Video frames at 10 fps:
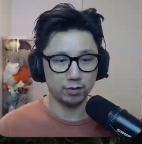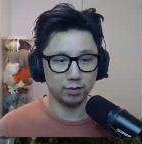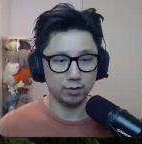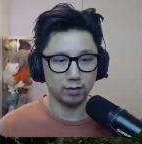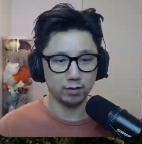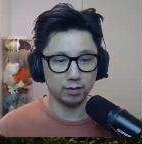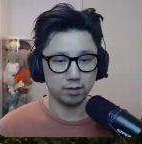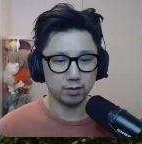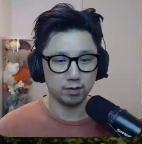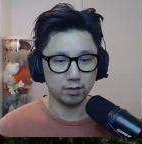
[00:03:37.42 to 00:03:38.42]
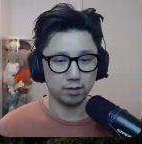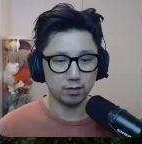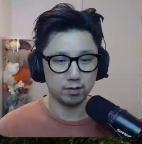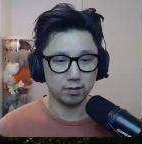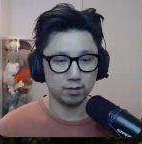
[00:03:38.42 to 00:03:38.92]

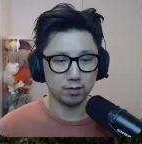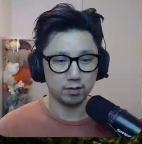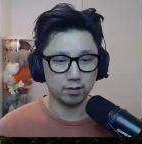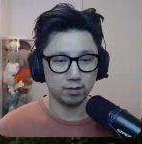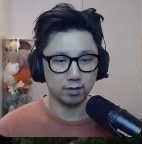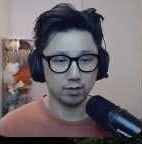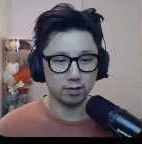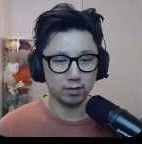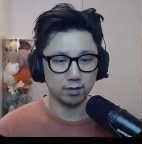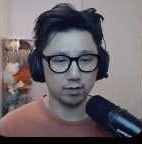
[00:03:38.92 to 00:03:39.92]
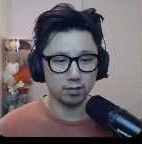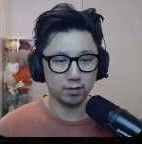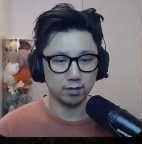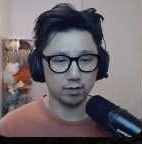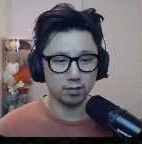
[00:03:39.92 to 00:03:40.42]

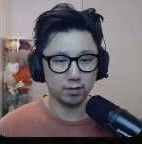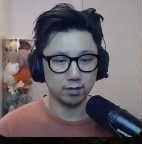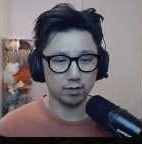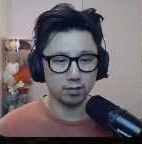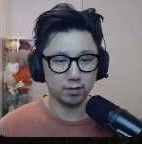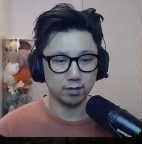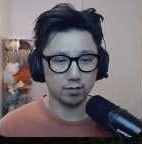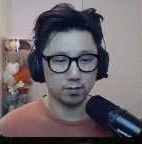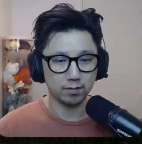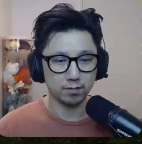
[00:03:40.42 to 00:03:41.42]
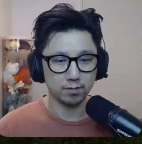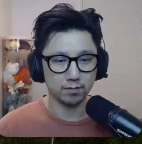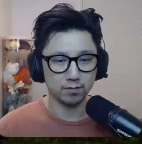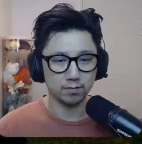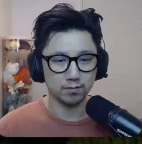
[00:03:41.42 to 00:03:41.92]

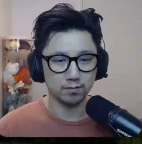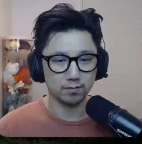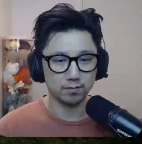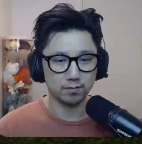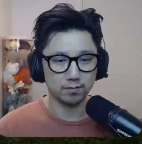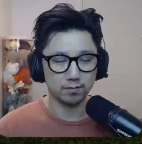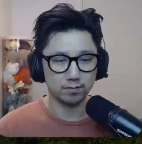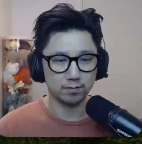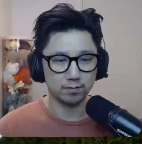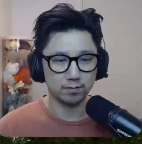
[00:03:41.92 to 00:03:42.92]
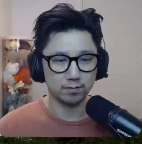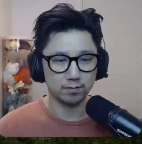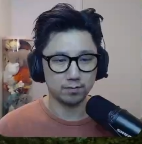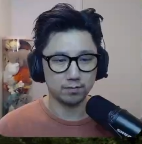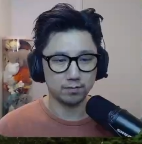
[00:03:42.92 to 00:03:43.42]

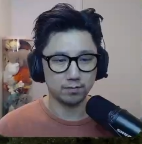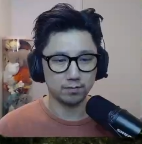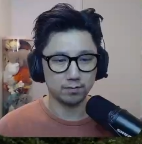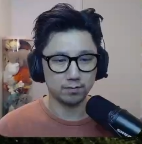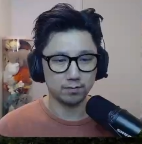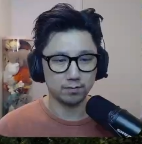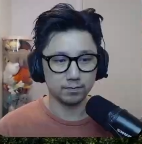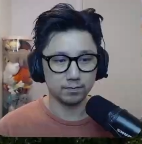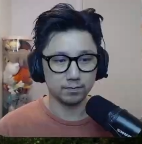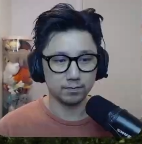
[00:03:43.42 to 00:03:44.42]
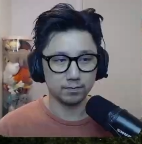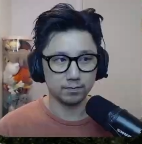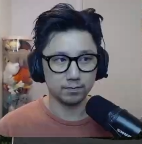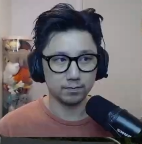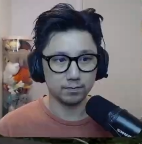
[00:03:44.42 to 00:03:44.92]
(silence)